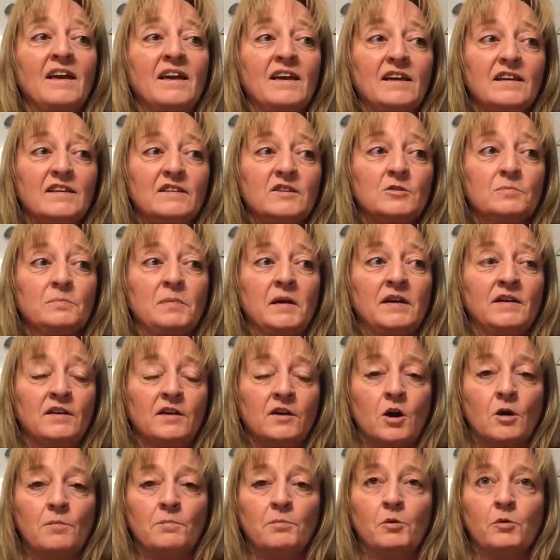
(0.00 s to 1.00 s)
He spent a
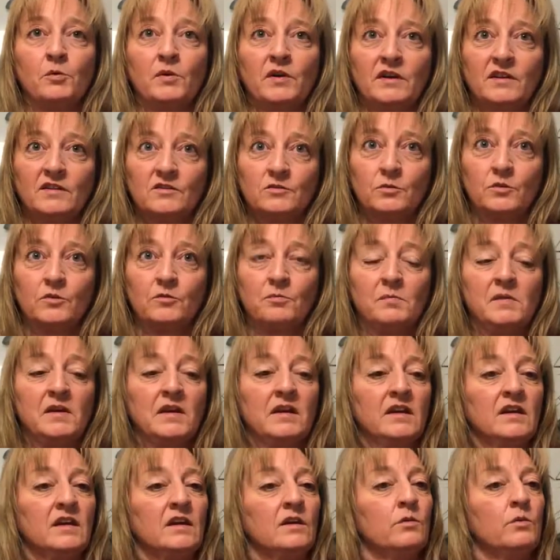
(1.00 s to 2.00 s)
couple weeks with
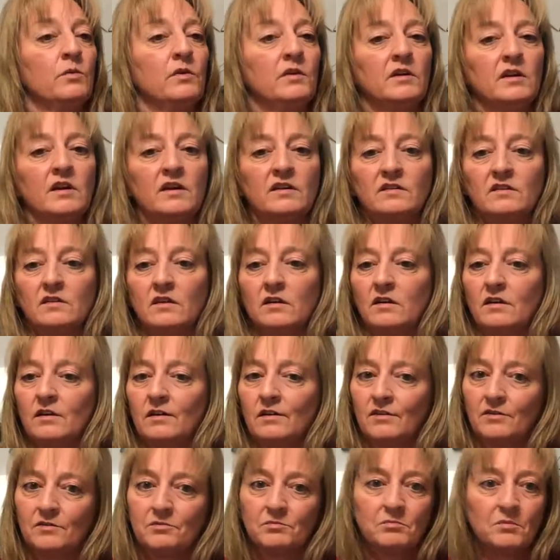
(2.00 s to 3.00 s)
me. We had
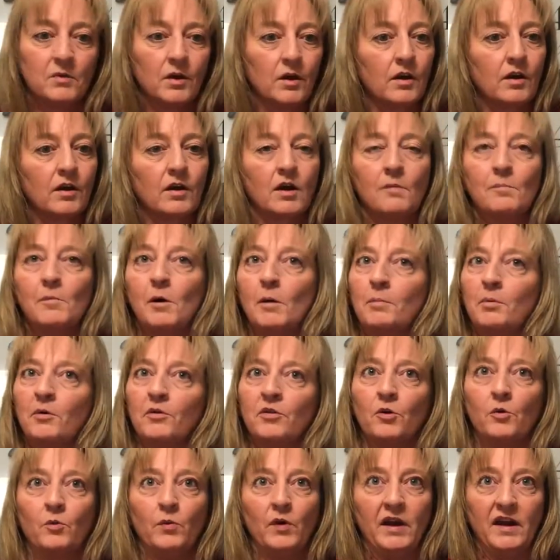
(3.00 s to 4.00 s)
to come up
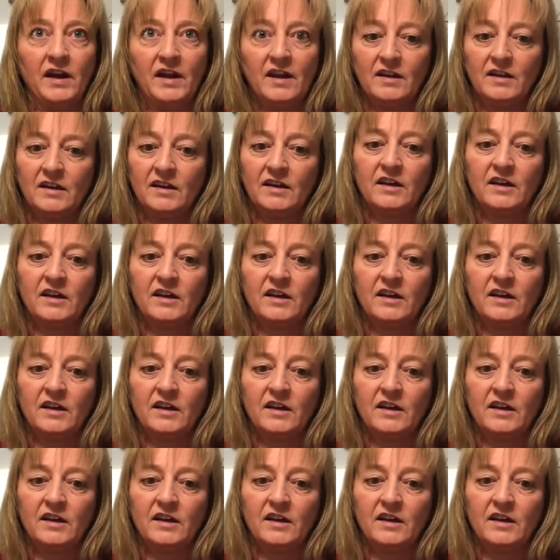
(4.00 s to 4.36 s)
with a way to